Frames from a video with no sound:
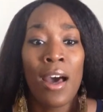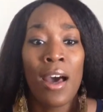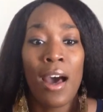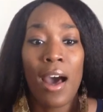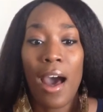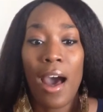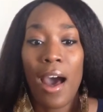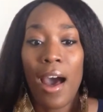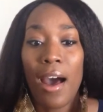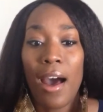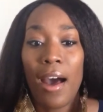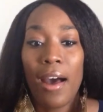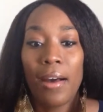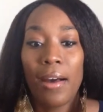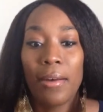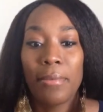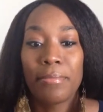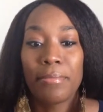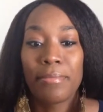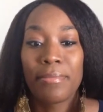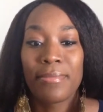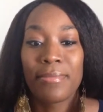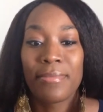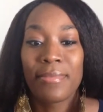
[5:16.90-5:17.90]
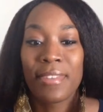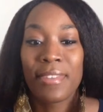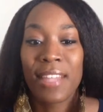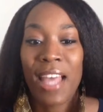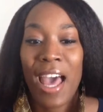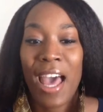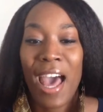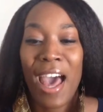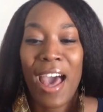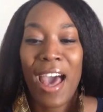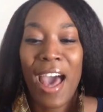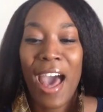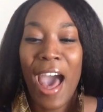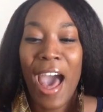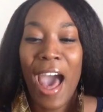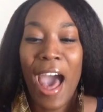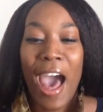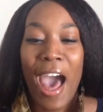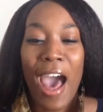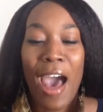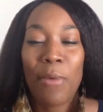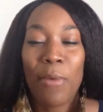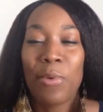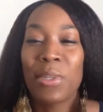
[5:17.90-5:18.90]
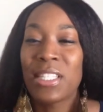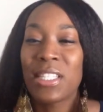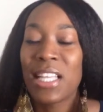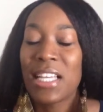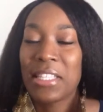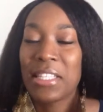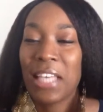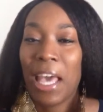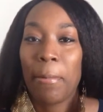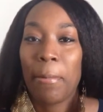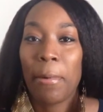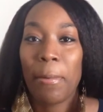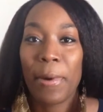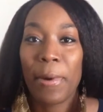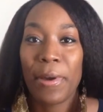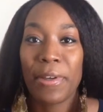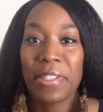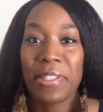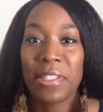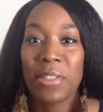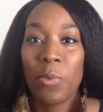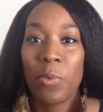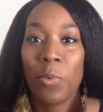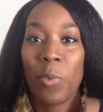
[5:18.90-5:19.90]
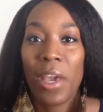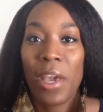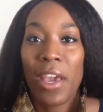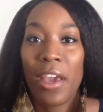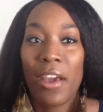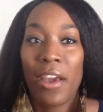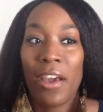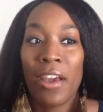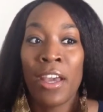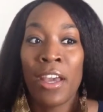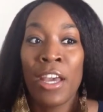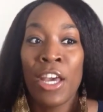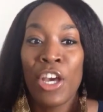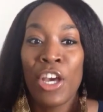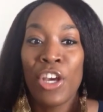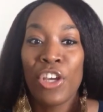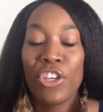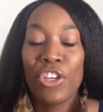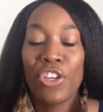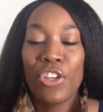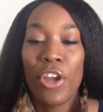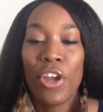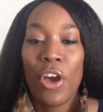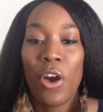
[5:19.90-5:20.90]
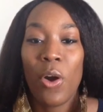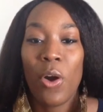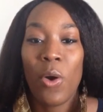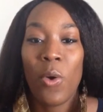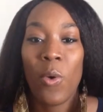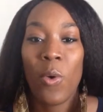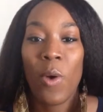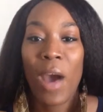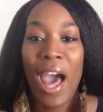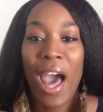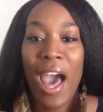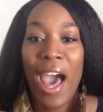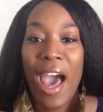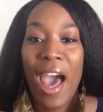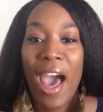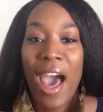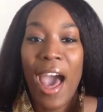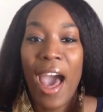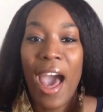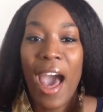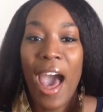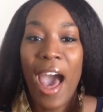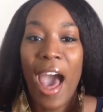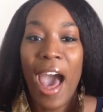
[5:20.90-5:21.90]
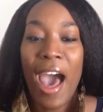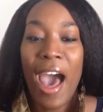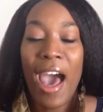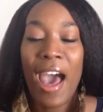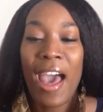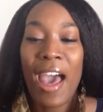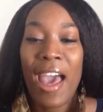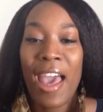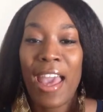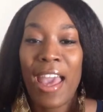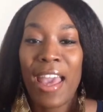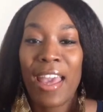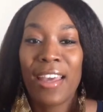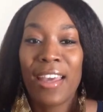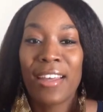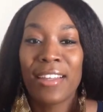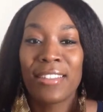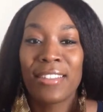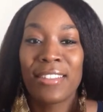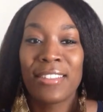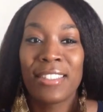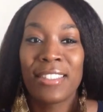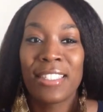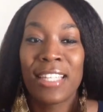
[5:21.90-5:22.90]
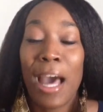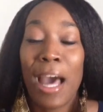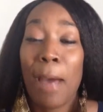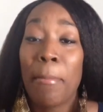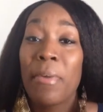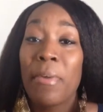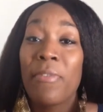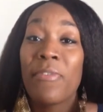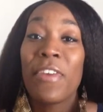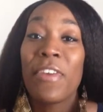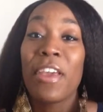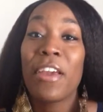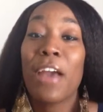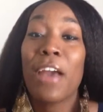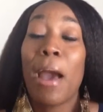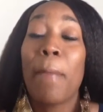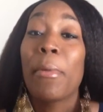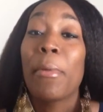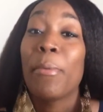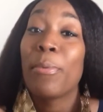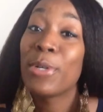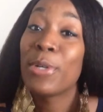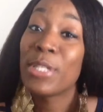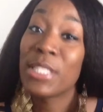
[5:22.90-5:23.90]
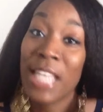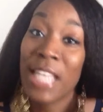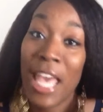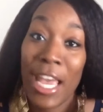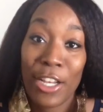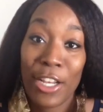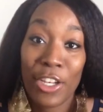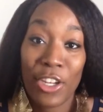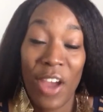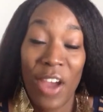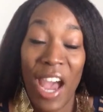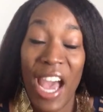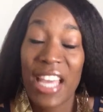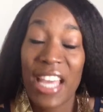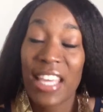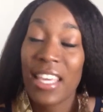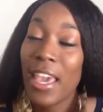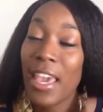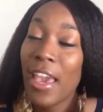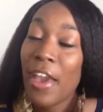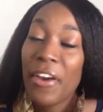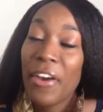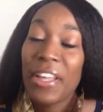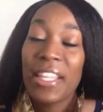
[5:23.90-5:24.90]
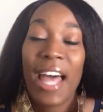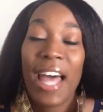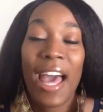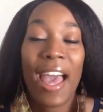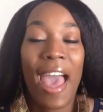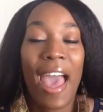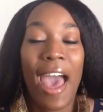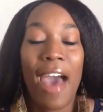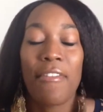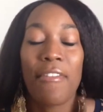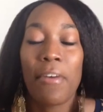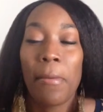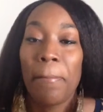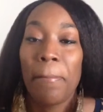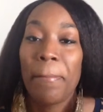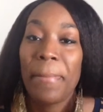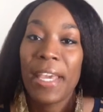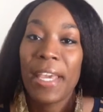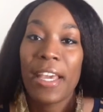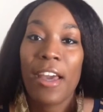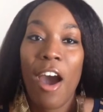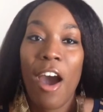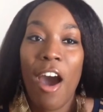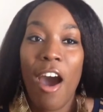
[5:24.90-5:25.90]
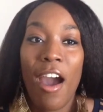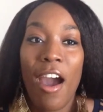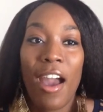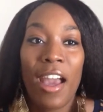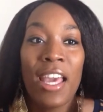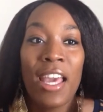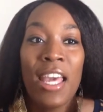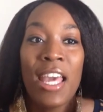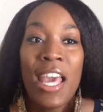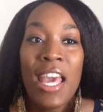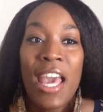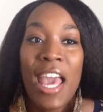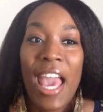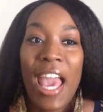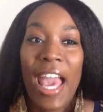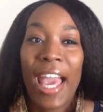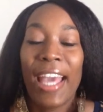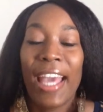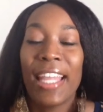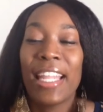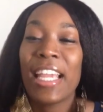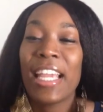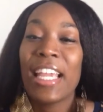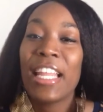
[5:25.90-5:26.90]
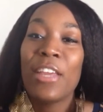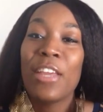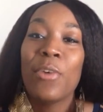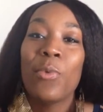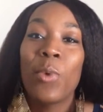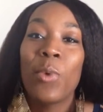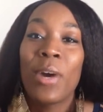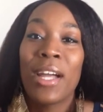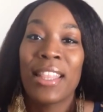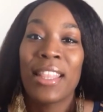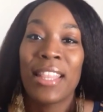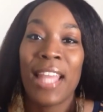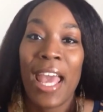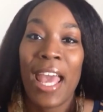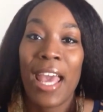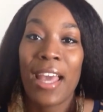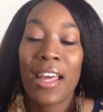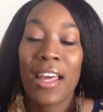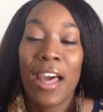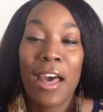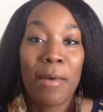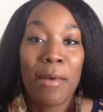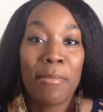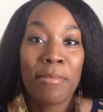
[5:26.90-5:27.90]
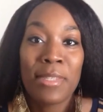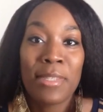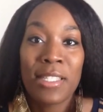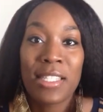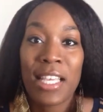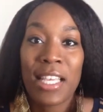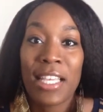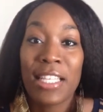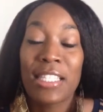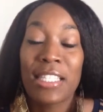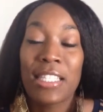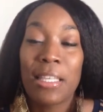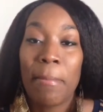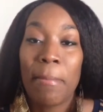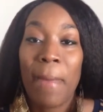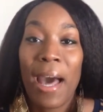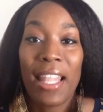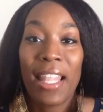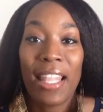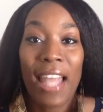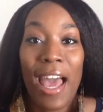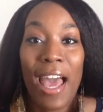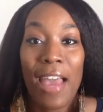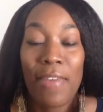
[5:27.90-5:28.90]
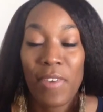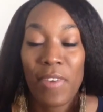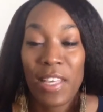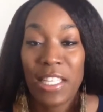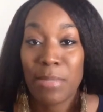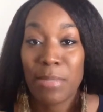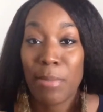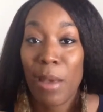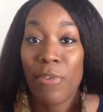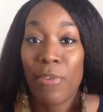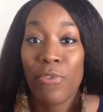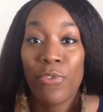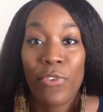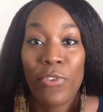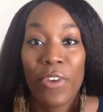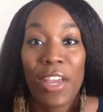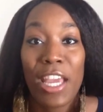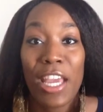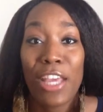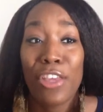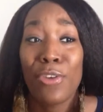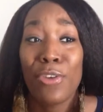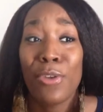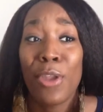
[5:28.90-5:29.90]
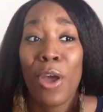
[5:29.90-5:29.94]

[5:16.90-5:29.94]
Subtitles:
um, I was that type of person where, you know, I I'm a protector. I care a lot. I have a big heart, and anyone that comes into my life as my friend,